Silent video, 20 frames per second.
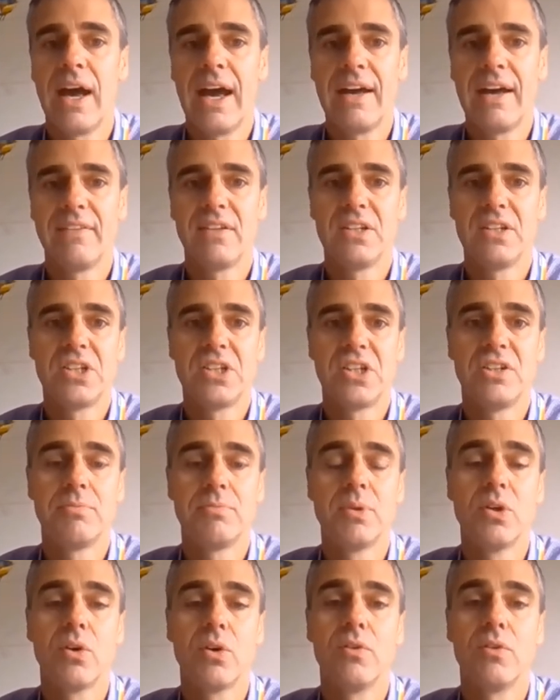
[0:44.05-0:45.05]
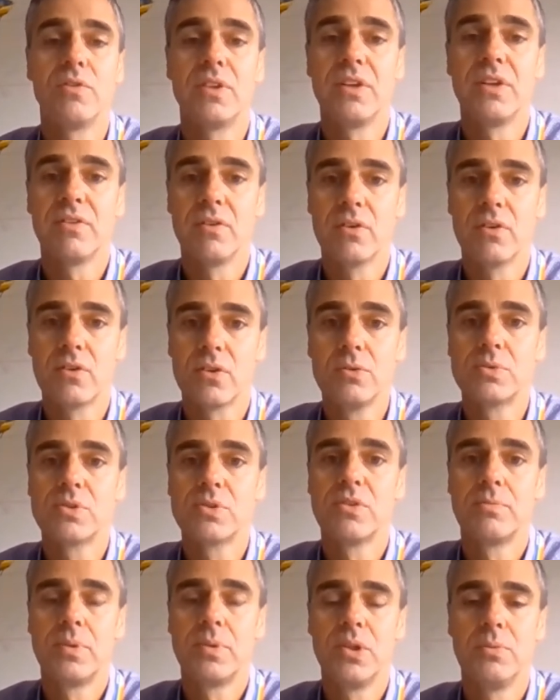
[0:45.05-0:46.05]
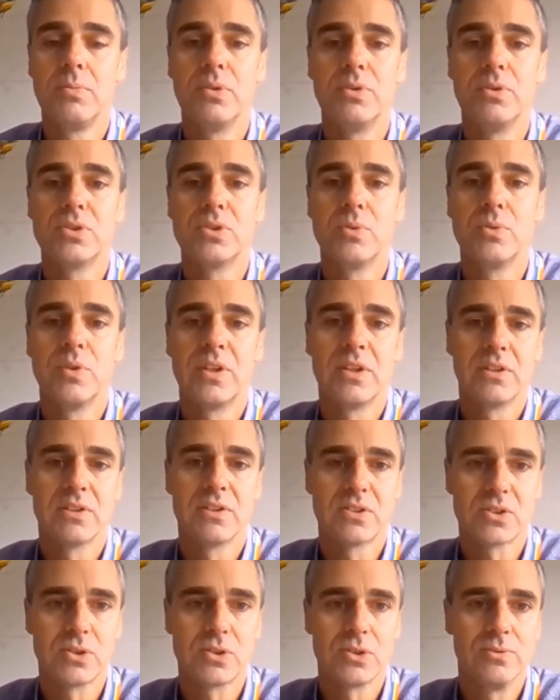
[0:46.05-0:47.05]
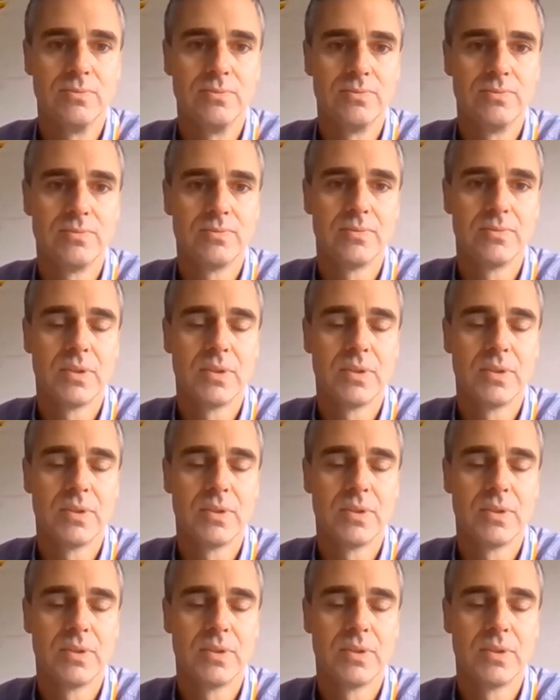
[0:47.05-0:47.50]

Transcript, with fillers: and the achievement of different groups of pupils within a school.